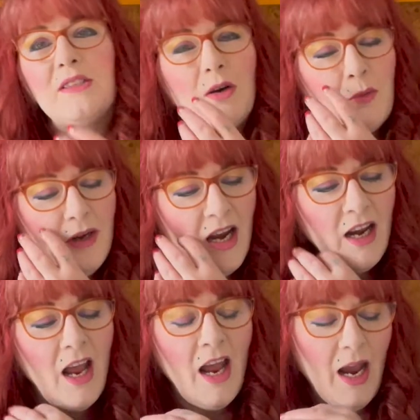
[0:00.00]
So I
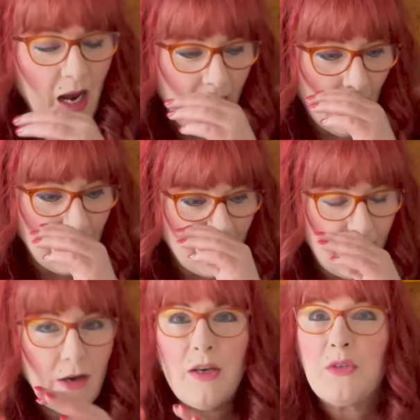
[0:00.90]
went, and I was in
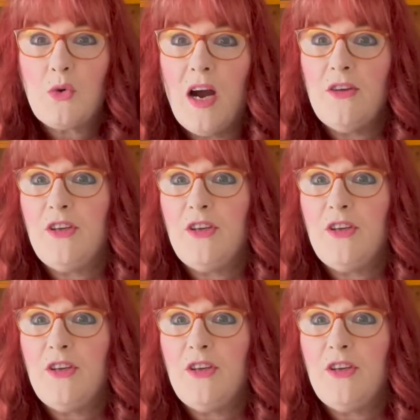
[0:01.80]
there, and there was quite a few